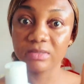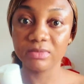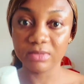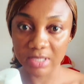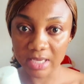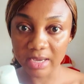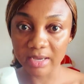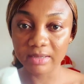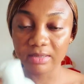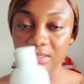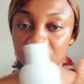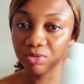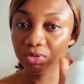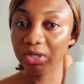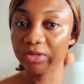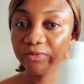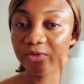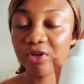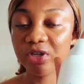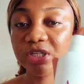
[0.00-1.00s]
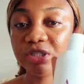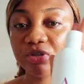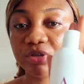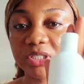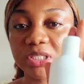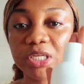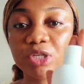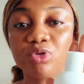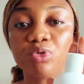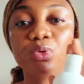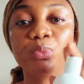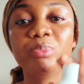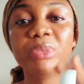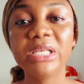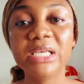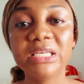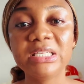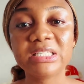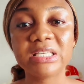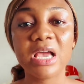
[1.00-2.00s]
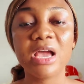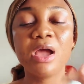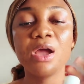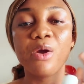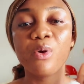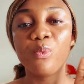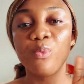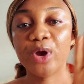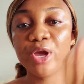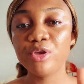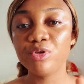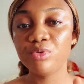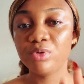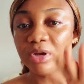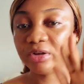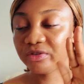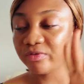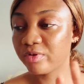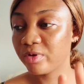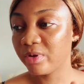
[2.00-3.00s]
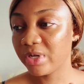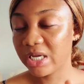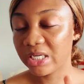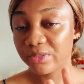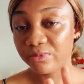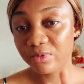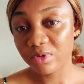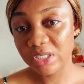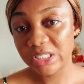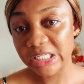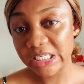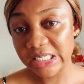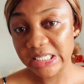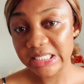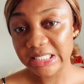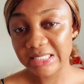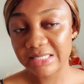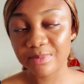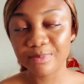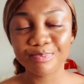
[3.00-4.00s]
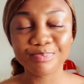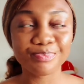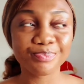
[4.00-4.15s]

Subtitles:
Yeah, to exfoliate your skin. So please, when you exfoliate it,